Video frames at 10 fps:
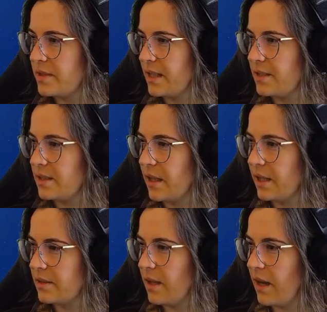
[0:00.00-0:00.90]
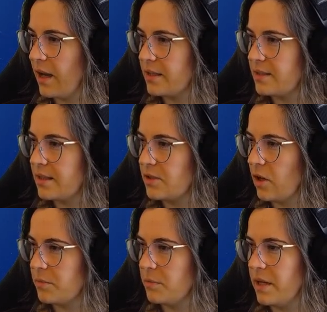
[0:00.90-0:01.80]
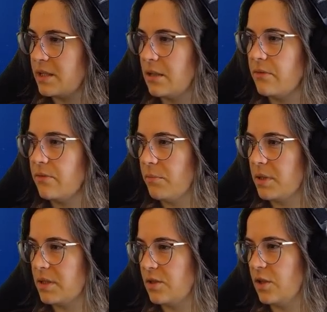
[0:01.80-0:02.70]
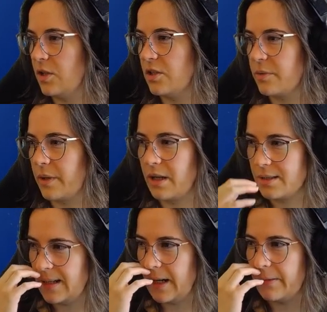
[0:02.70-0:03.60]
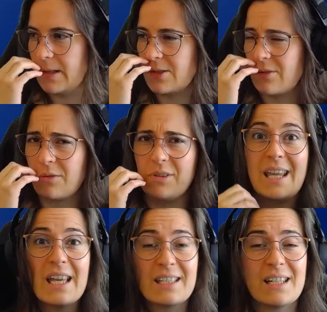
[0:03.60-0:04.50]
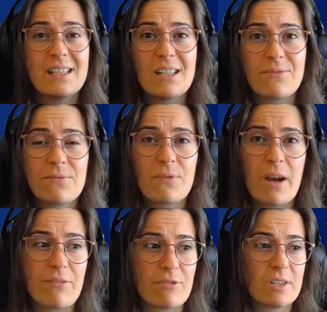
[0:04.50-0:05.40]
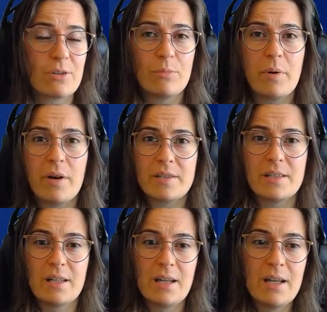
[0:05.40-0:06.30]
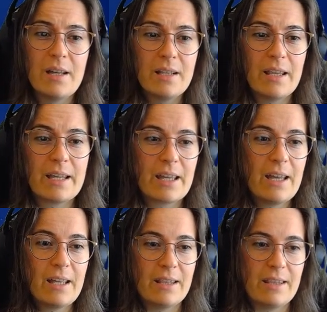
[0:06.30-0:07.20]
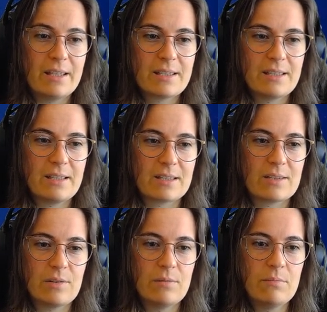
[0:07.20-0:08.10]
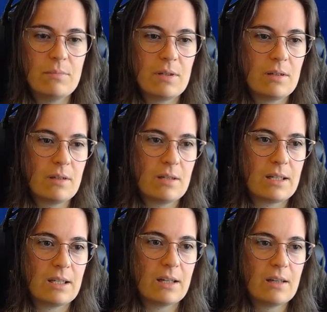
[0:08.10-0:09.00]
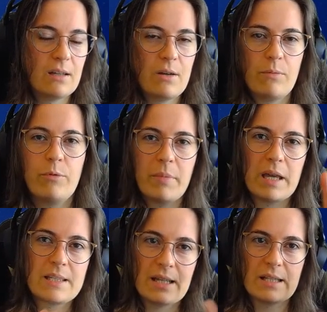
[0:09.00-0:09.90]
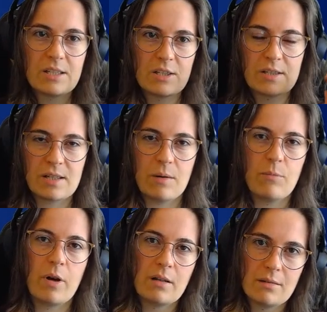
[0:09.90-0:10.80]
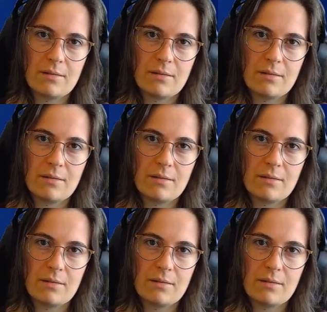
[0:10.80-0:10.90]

sounds like the hardest thing to optimize even for big studios, so I can understand how indie struggle. Yes, and it's different for every single person. Like this system here will make sense to someone.